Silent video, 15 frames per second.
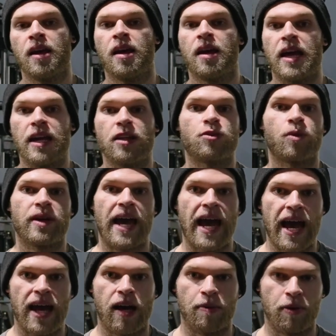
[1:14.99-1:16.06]
it is going to
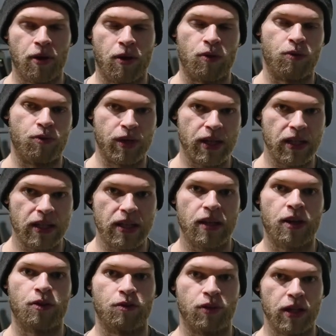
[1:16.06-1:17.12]
add up really,
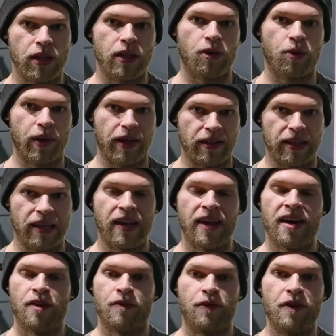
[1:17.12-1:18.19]
really quickly.
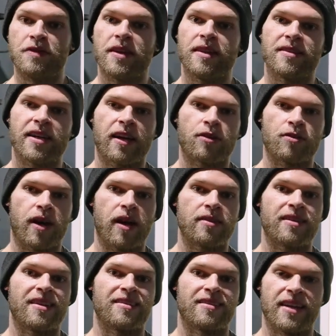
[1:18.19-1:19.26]
15 seconds
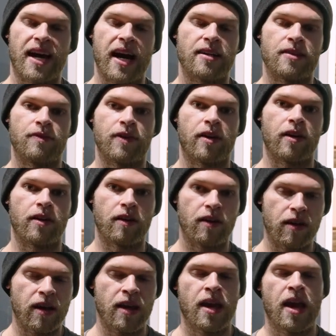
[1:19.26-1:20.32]
rest is not very
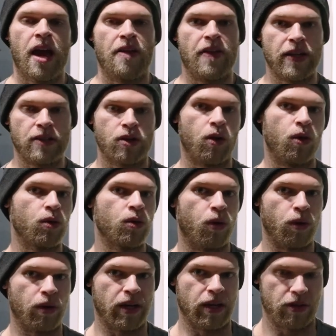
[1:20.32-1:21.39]
long, and that's the whole
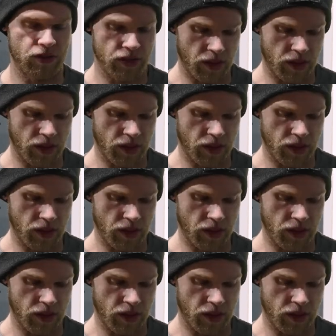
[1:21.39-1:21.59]
goal here. So